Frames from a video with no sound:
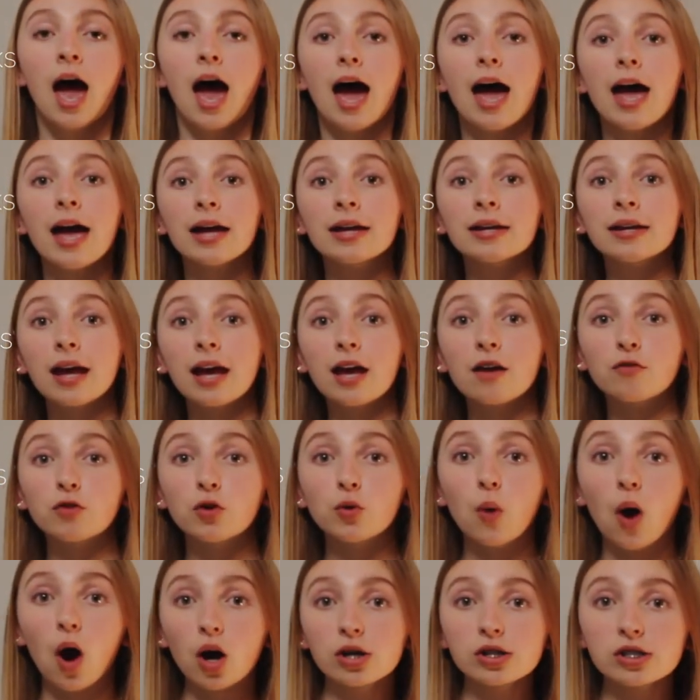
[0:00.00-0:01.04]
And if
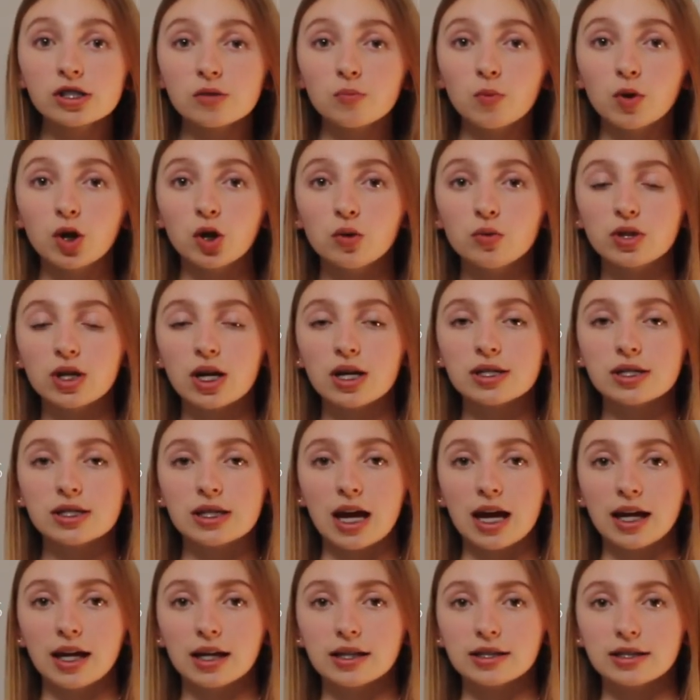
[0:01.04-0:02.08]
you are someone who does
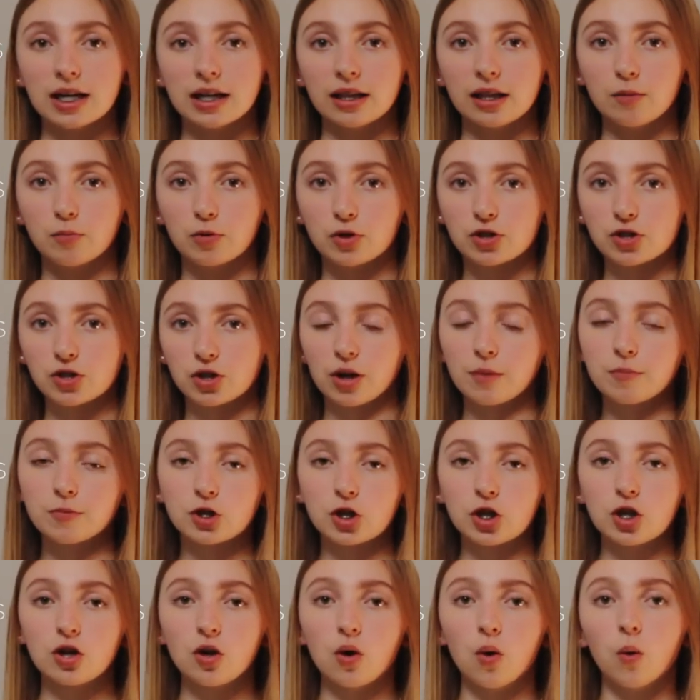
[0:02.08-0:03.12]
take daily
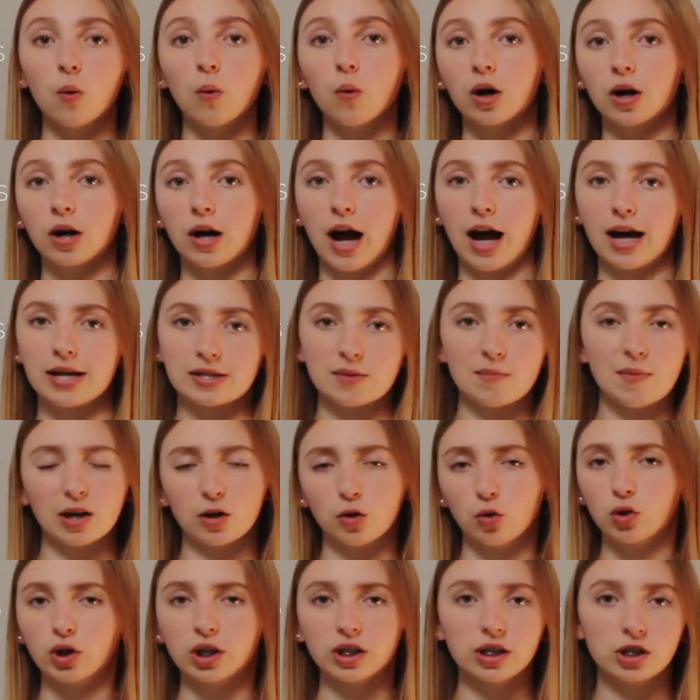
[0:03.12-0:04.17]
prescription or has a
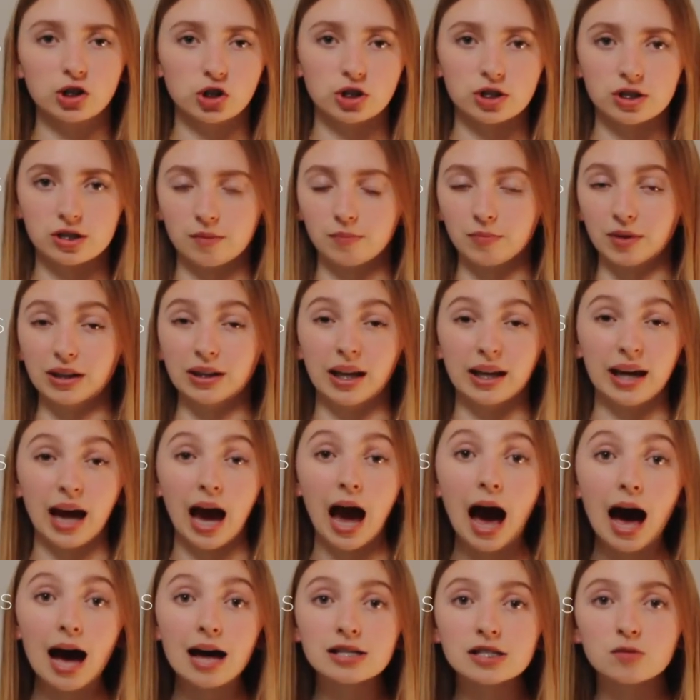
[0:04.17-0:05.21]
medical condition, something like
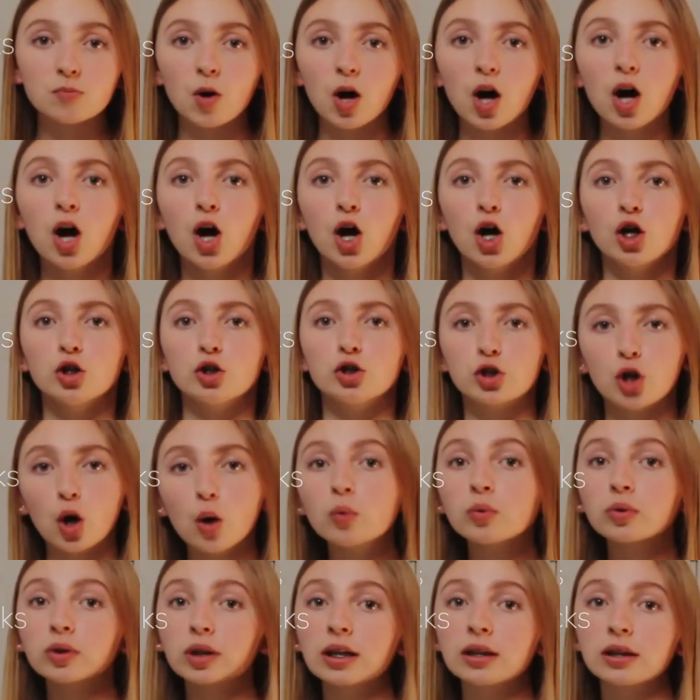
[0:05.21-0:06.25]
asthma,
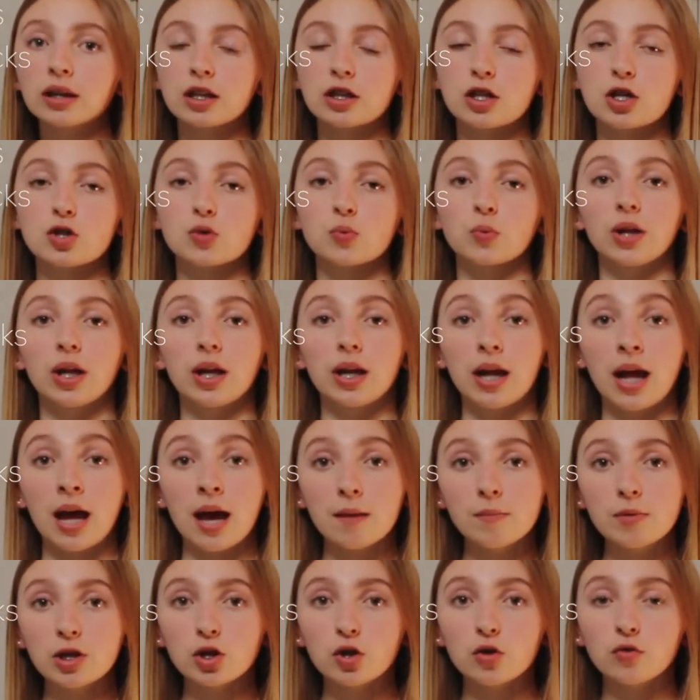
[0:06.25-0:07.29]
don't think that this will
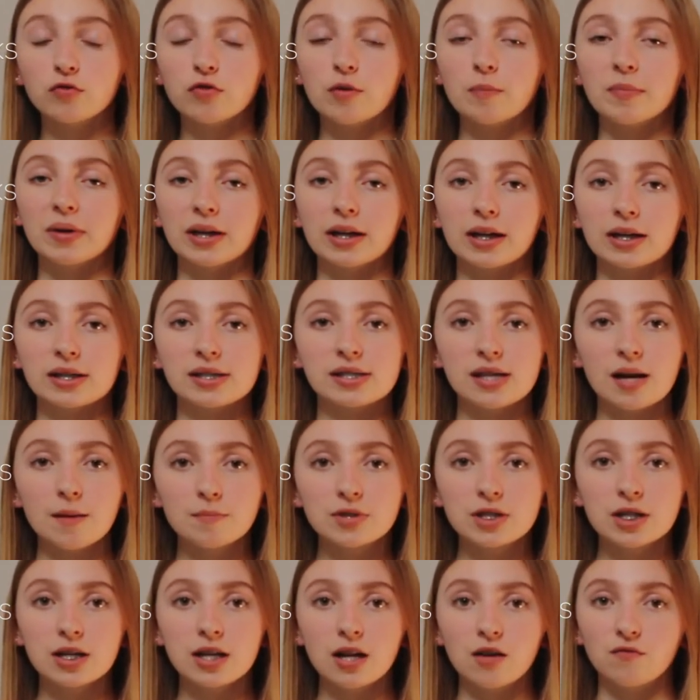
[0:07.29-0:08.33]
inhibit you from being
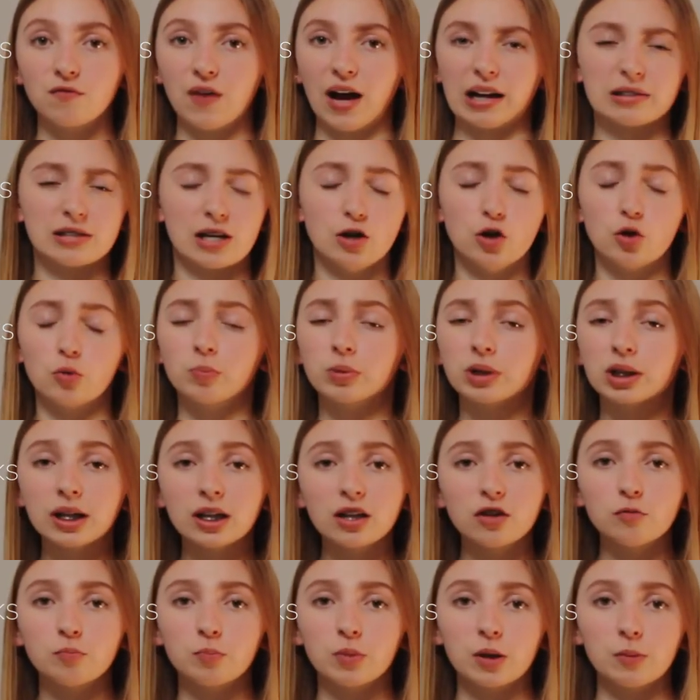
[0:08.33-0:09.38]
accepted. In fact, I knew
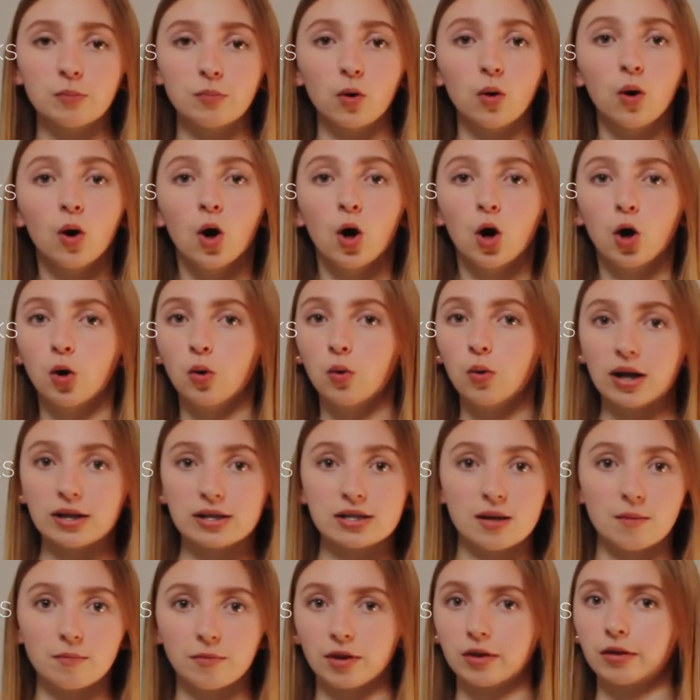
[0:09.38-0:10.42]
plenty of people who
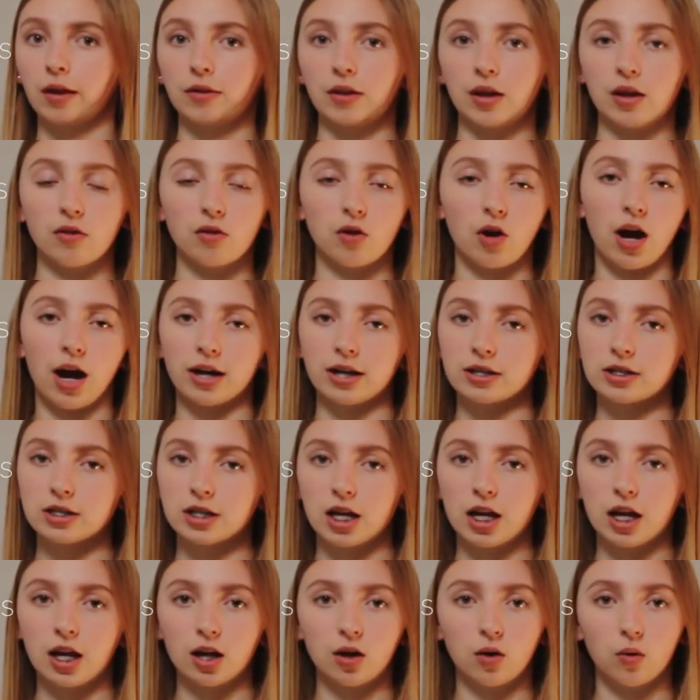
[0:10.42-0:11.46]
had something that they either had to
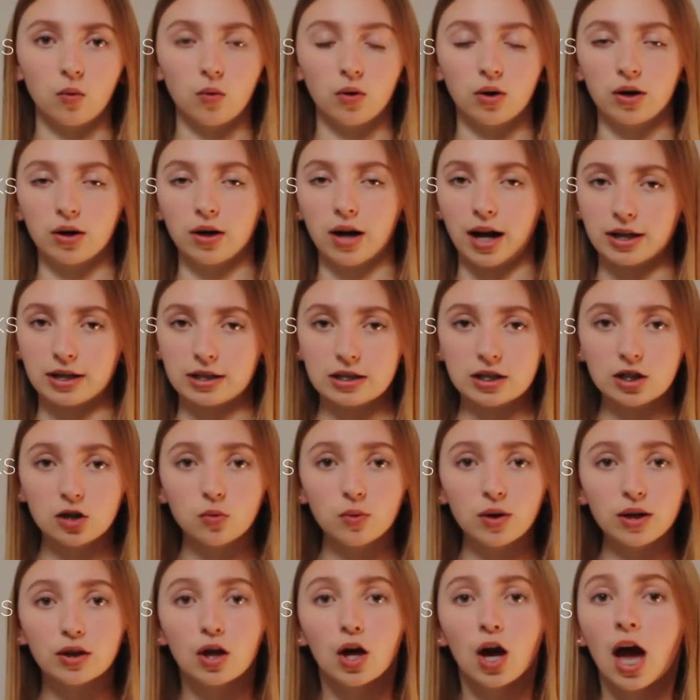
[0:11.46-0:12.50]
take or had to deal
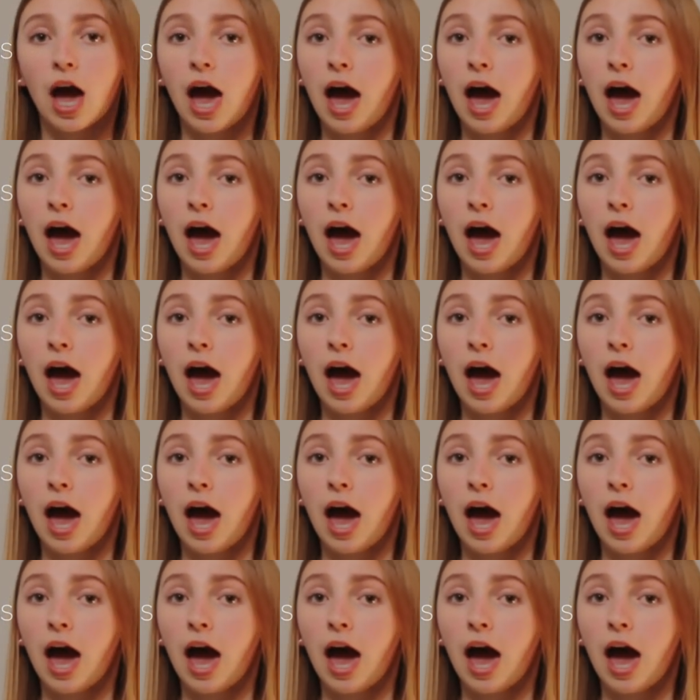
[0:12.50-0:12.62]
with.